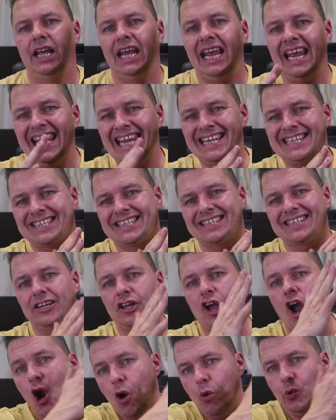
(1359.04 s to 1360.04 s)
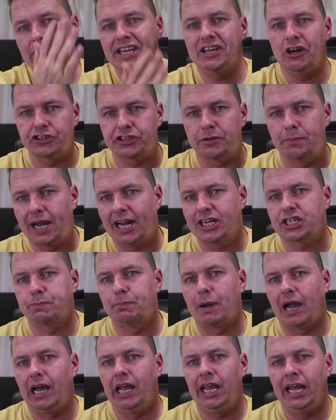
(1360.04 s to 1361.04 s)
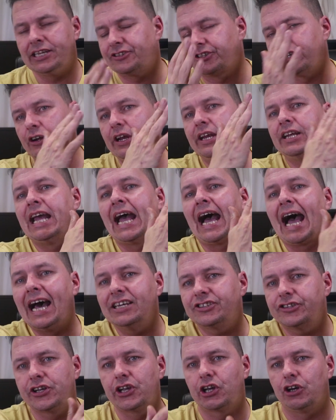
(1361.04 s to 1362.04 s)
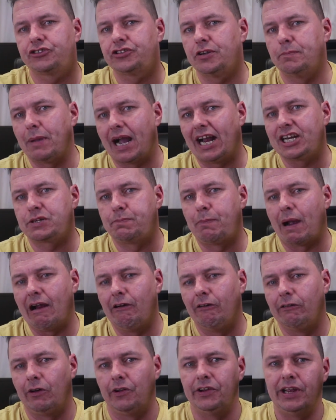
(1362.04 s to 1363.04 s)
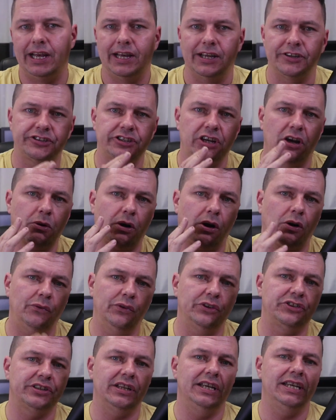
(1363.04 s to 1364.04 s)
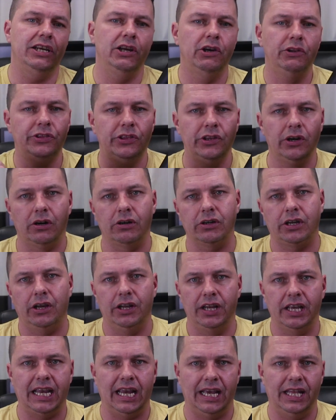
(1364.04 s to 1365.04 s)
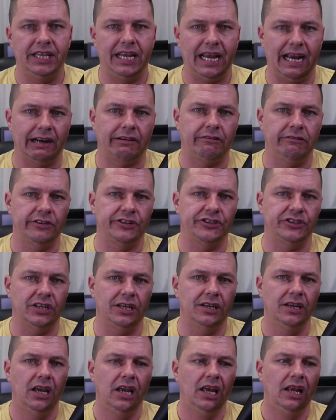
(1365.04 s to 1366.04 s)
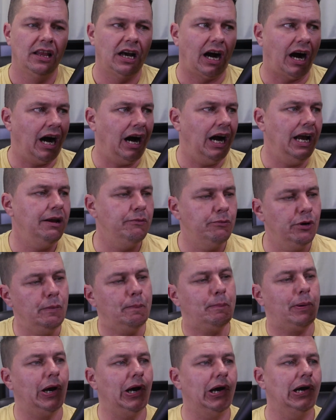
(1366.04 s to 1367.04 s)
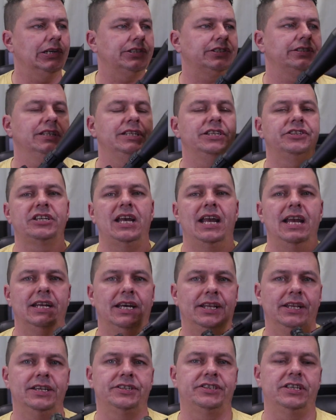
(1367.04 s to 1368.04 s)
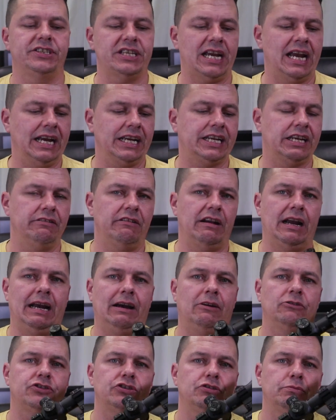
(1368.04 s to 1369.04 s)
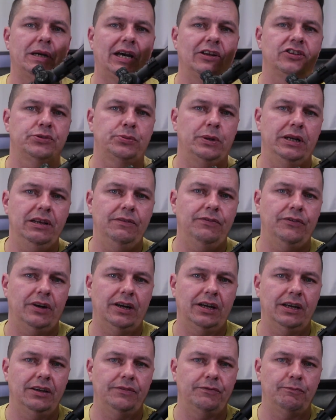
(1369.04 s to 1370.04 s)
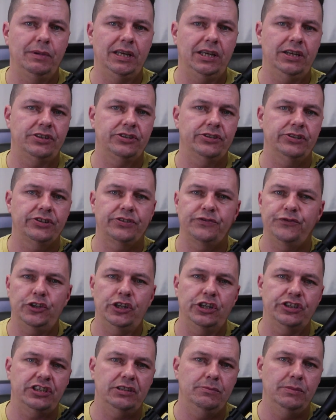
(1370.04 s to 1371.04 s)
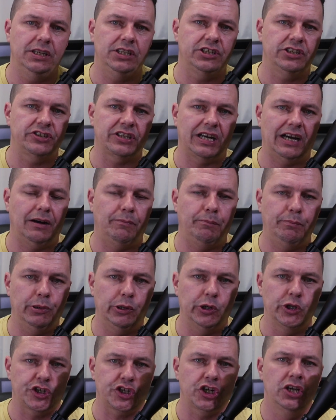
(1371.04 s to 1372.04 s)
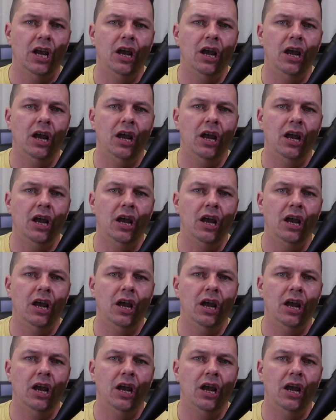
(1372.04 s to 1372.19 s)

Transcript: It's only got a match barrel. Sorry, it hasn't got a match barrel on here, so obviously you're not going to get the accuracy. I would personally say that this is accurate out to about 25 meters, 30 meters out of push